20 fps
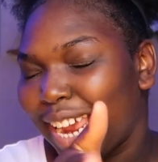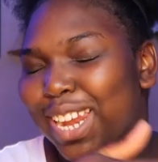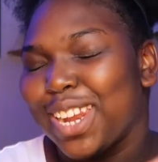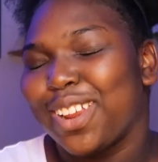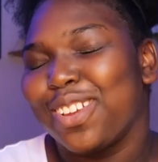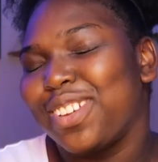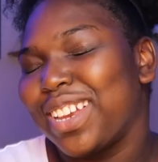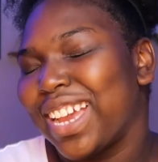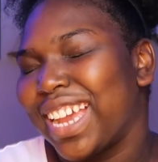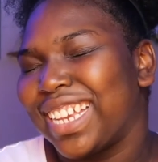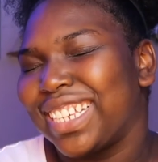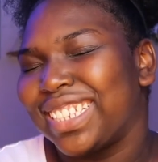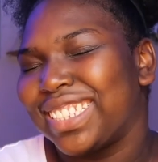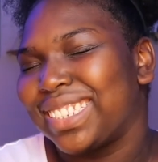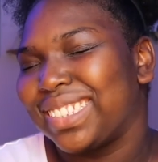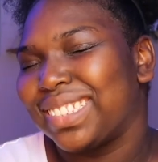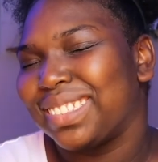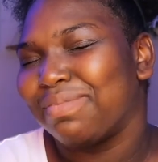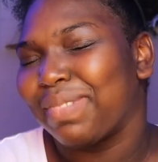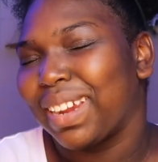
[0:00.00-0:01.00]
I know you guys
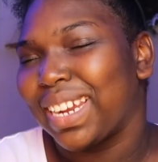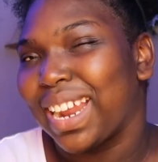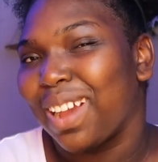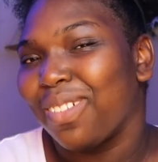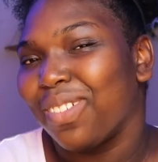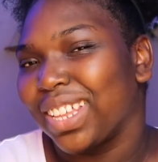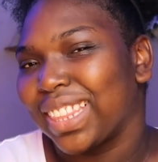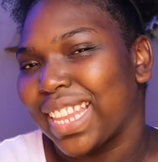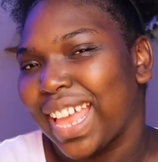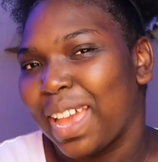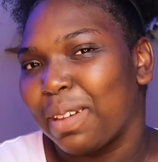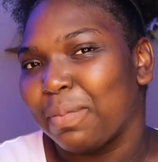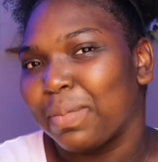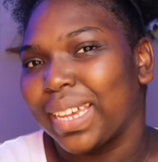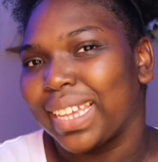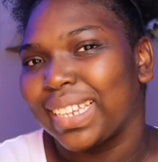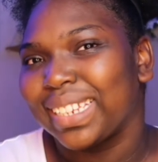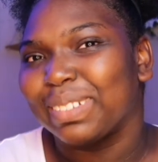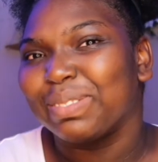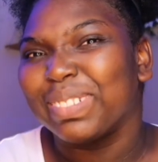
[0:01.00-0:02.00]
might not want that,
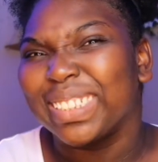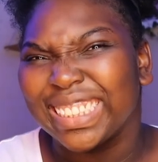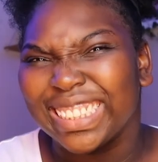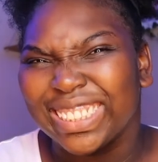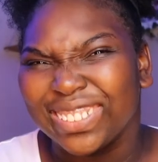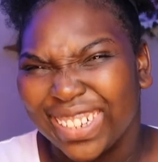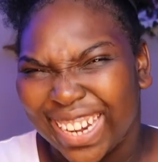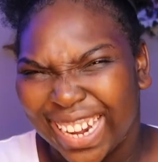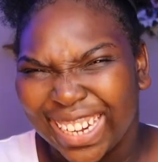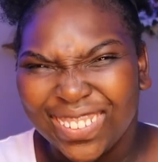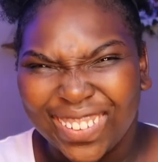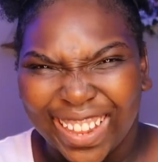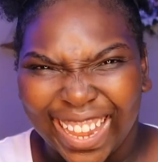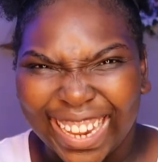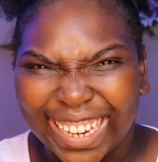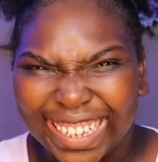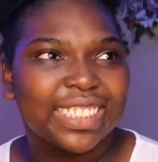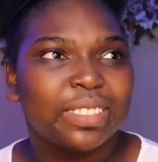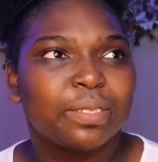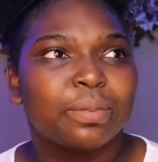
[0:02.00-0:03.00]
but I'm gonna do it anyway.
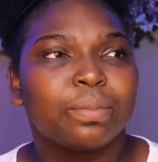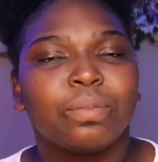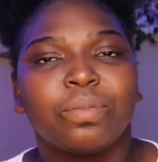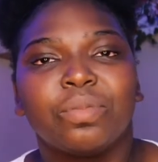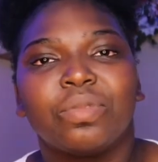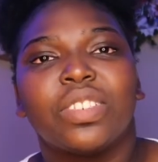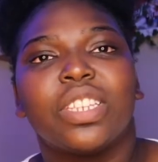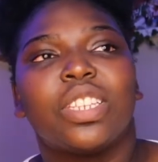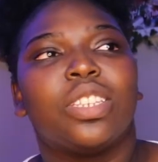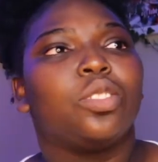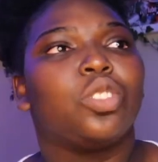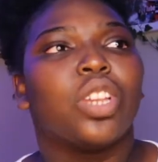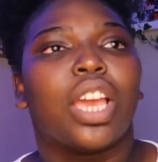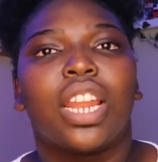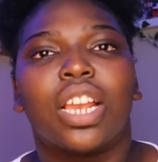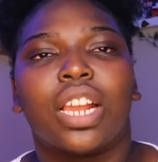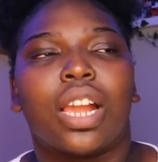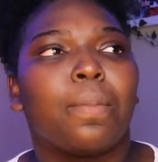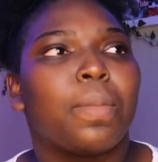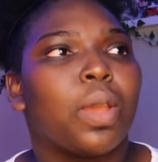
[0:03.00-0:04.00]
You're
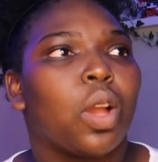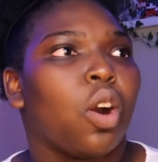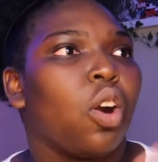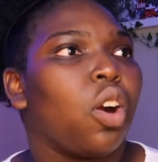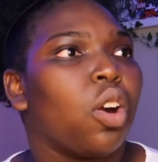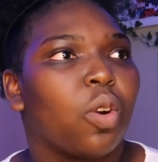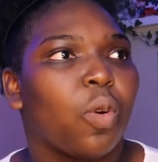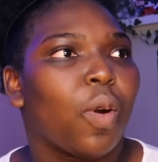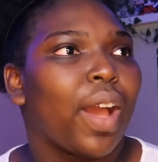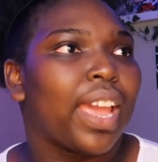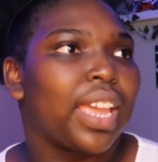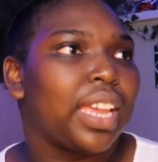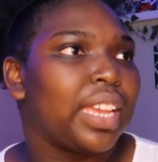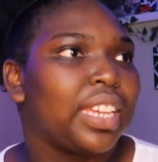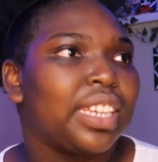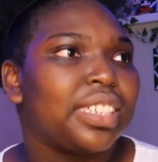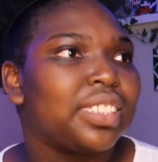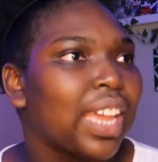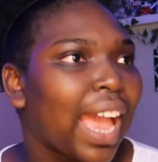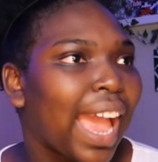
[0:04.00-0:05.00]
trying to come in all
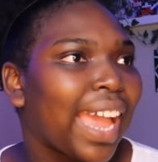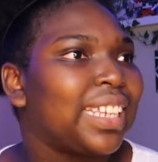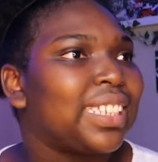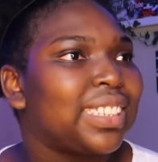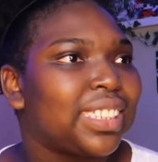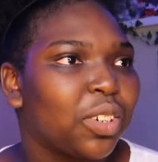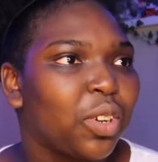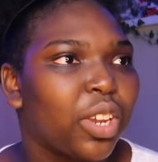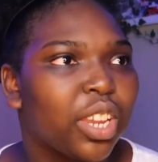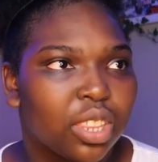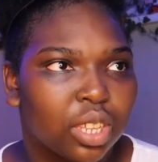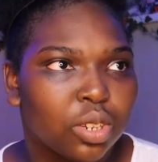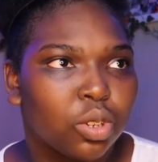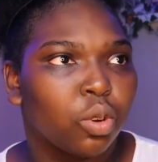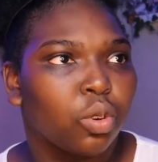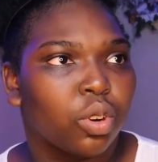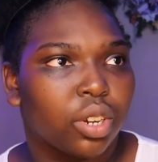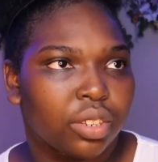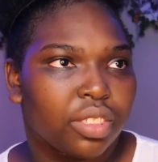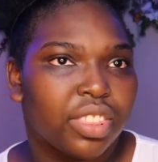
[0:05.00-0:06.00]
quiet. I still hear the
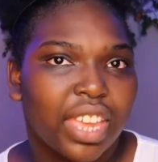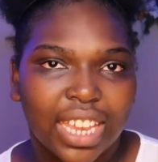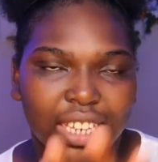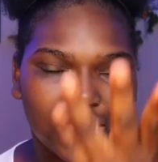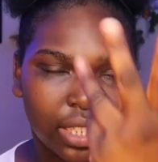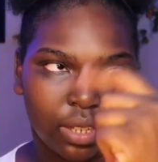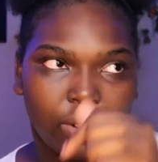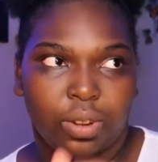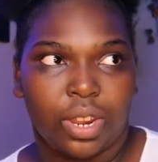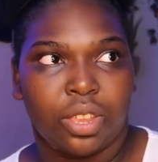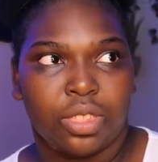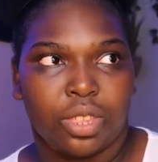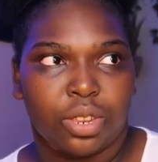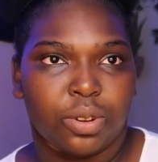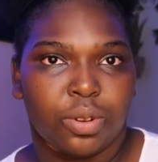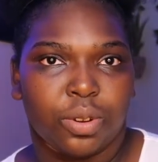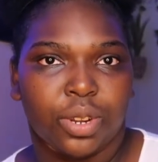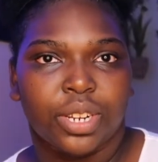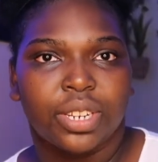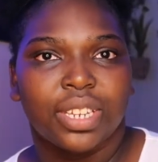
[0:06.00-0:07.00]
door. They still hear the
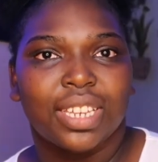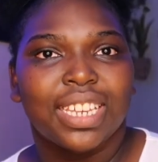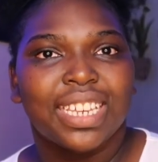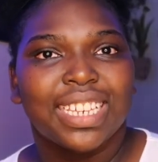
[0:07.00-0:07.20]
door.